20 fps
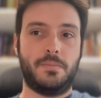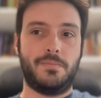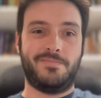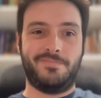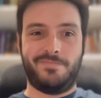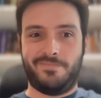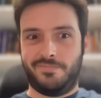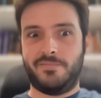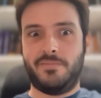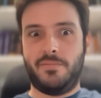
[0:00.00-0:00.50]

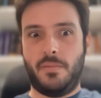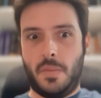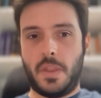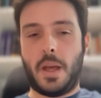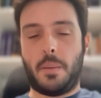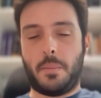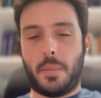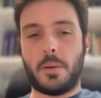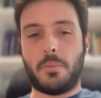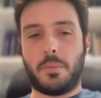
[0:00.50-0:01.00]

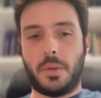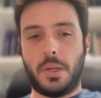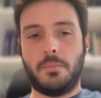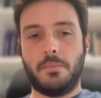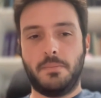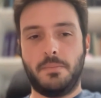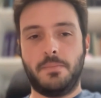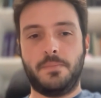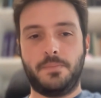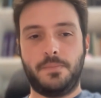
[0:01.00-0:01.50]
that might be.
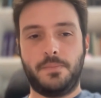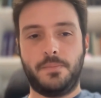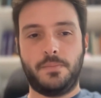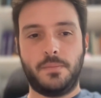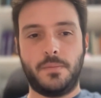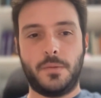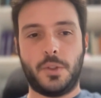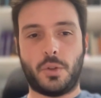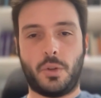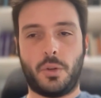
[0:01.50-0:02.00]

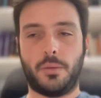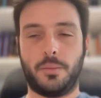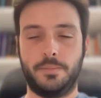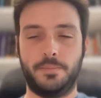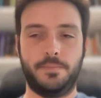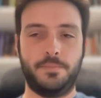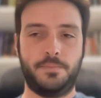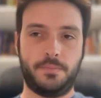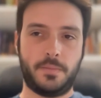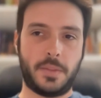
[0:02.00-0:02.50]
So
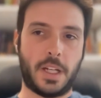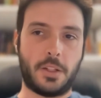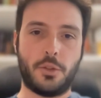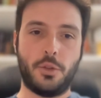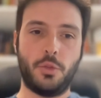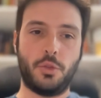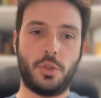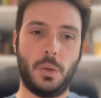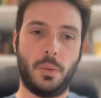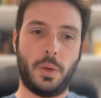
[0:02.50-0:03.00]
that's
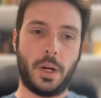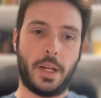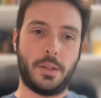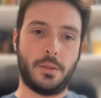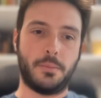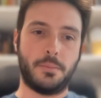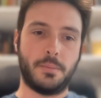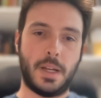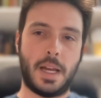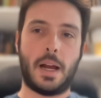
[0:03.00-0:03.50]
usually what I do.
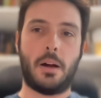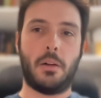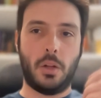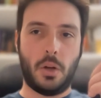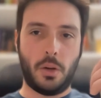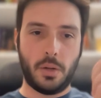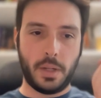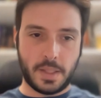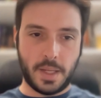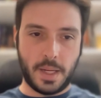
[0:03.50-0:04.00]
How
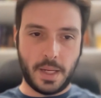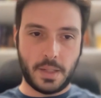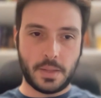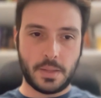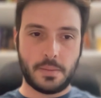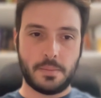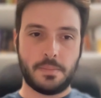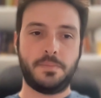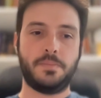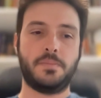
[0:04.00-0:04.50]
long it takes,
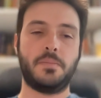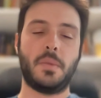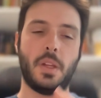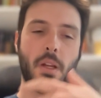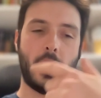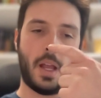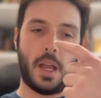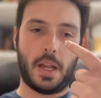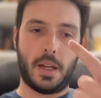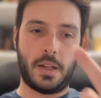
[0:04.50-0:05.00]

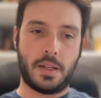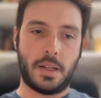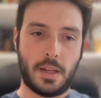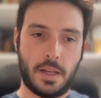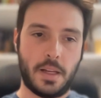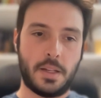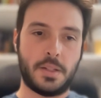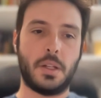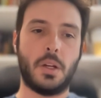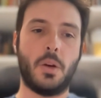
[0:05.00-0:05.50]
and
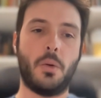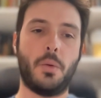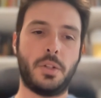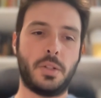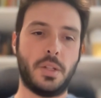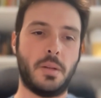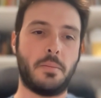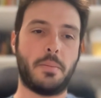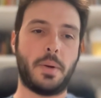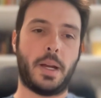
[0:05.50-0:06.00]
is it going to
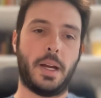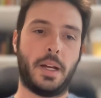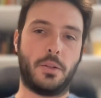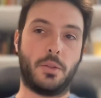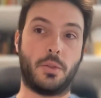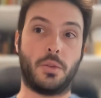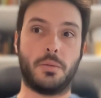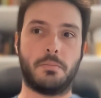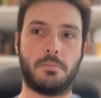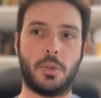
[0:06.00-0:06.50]
impact
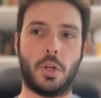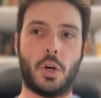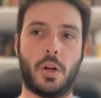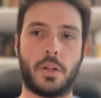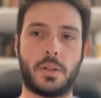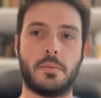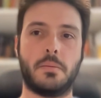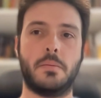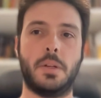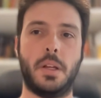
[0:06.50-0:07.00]
or not
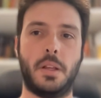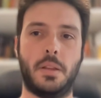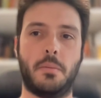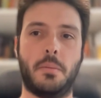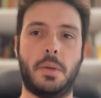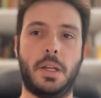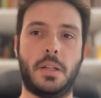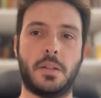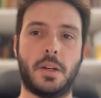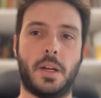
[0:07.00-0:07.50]
in the
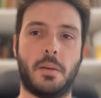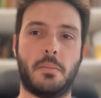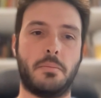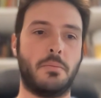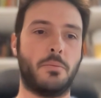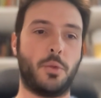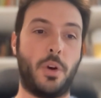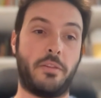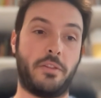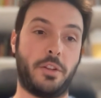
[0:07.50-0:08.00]
meantime
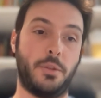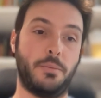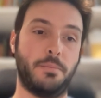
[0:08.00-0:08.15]
revenue?